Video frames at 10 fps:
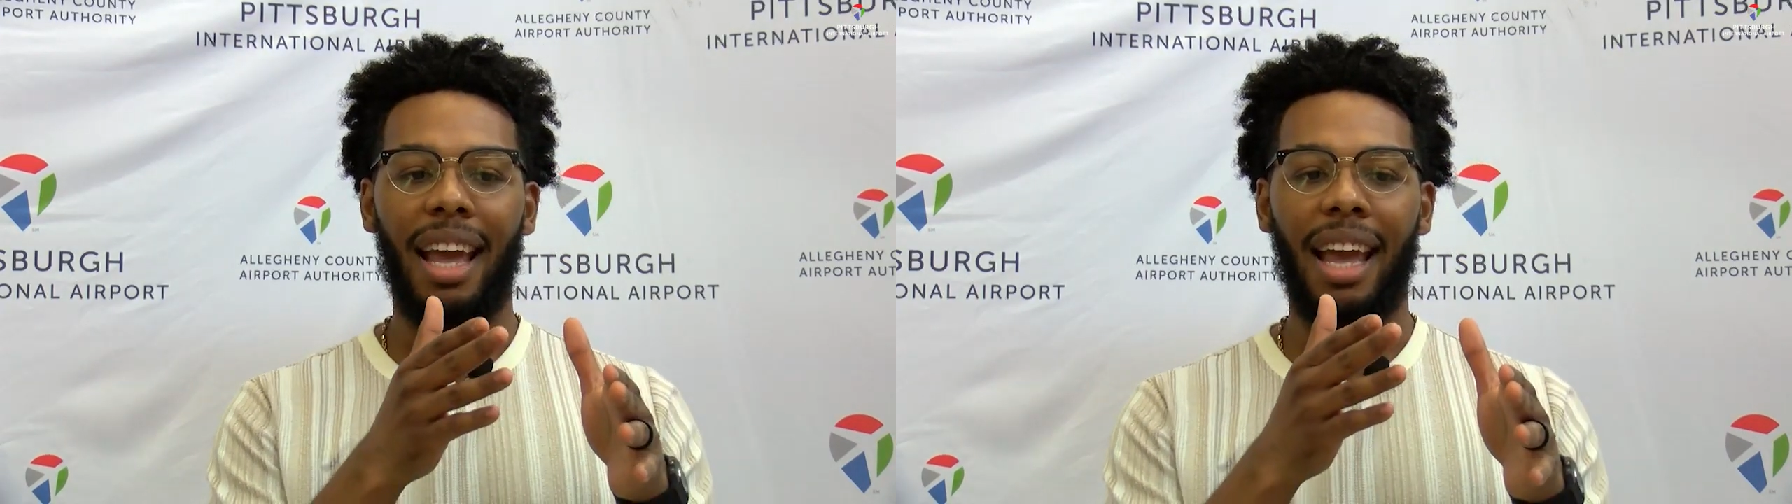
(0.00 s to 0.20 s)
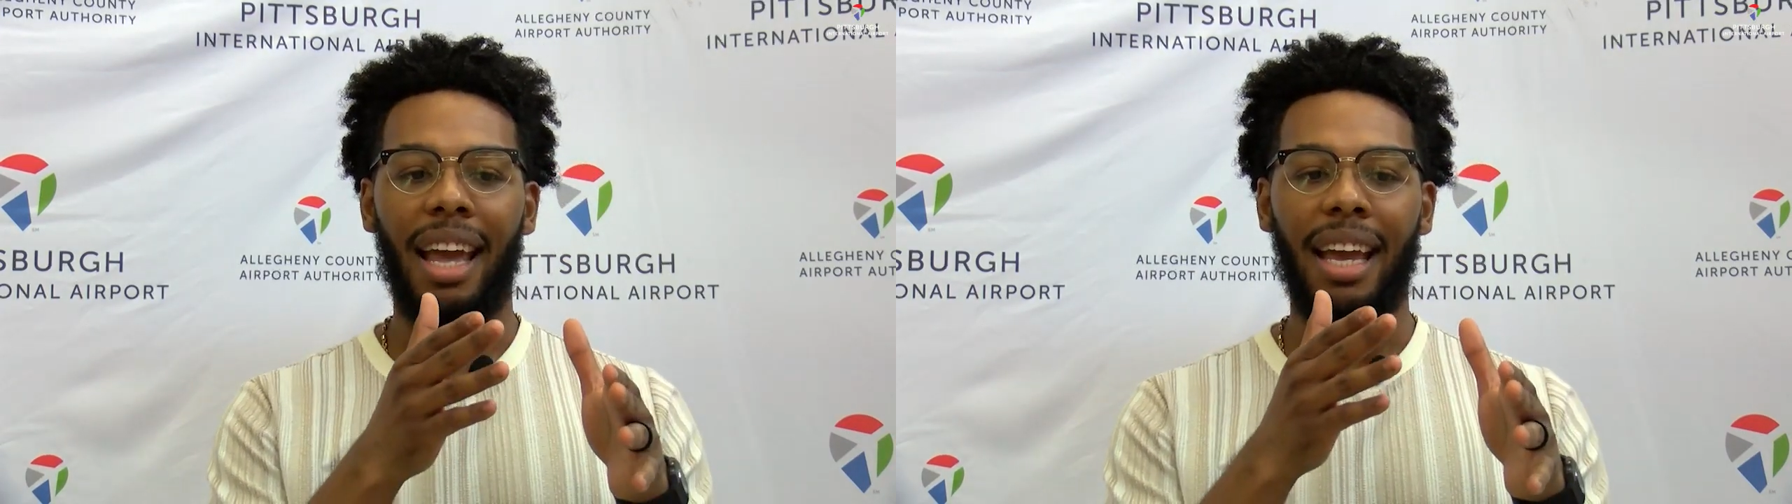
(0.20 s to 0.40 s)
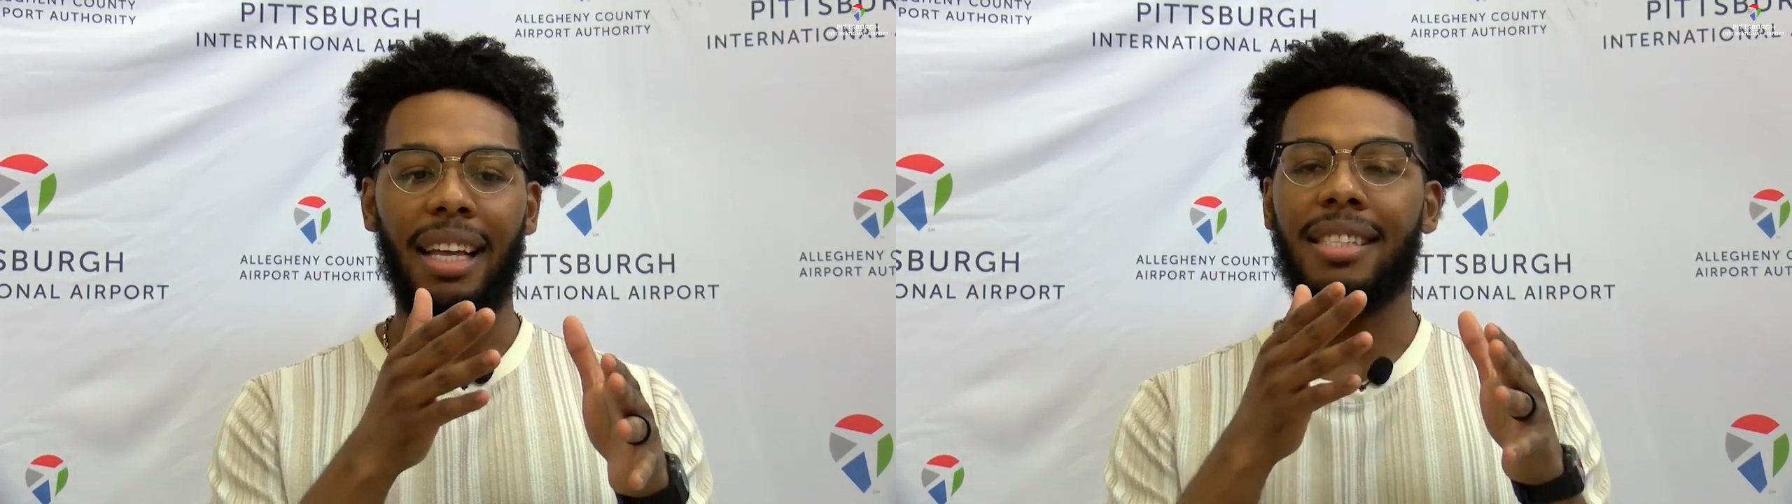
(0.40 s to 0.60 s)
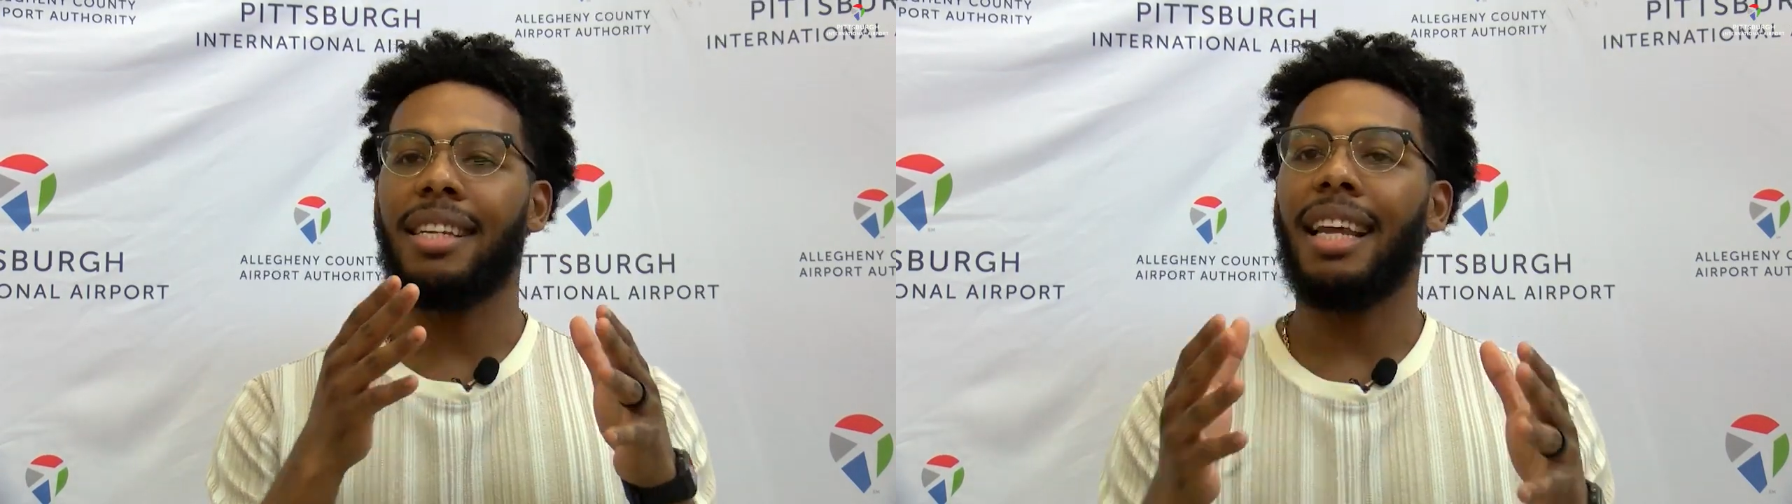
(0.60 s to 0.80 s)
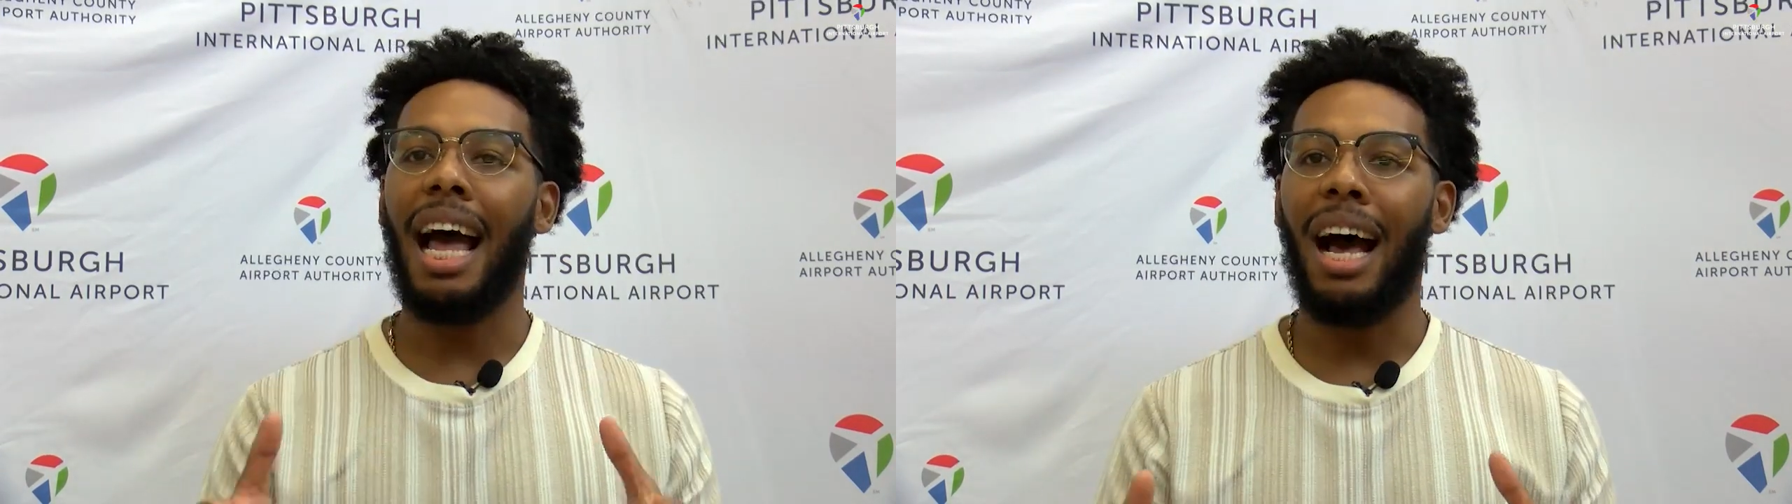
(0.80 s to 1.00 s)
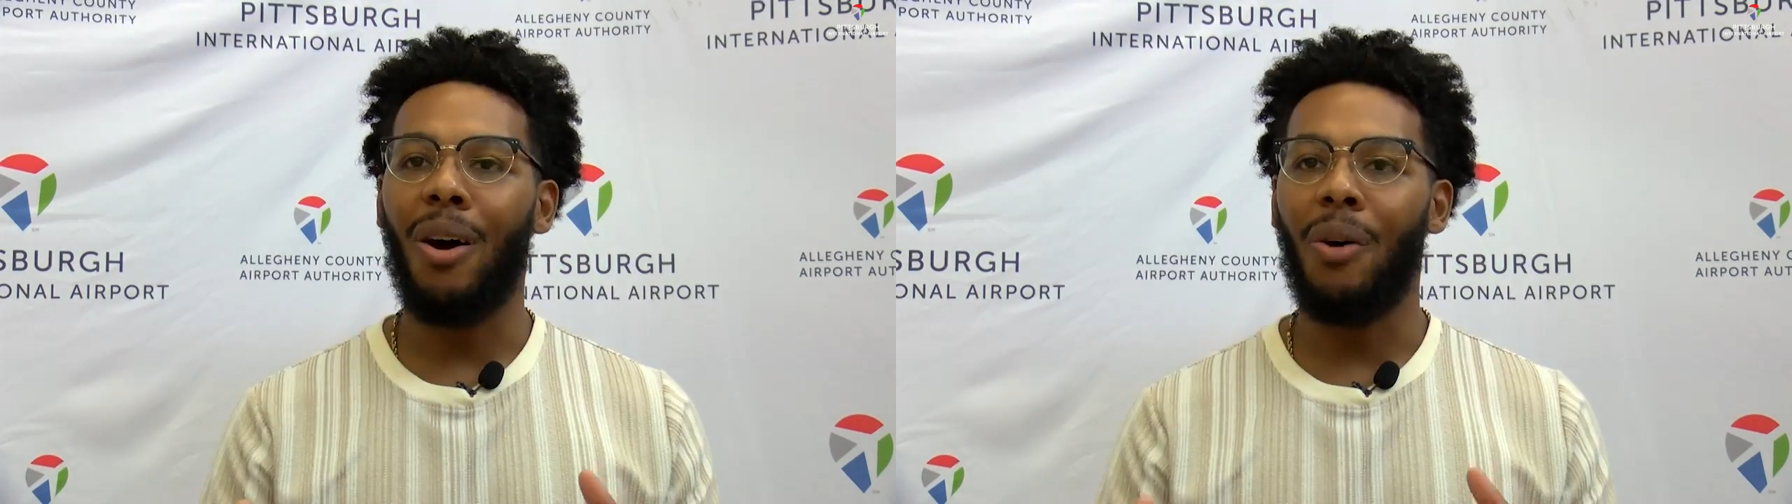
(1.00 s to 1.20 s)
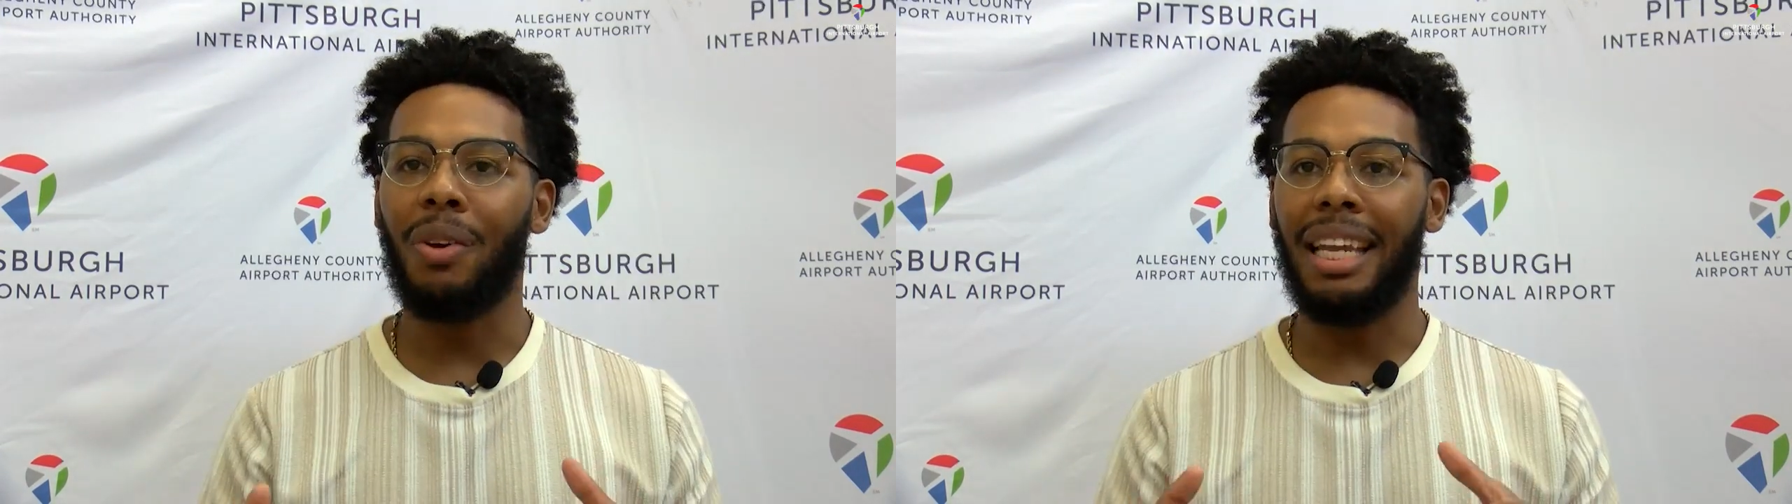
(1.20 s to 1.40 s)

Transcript: and sit down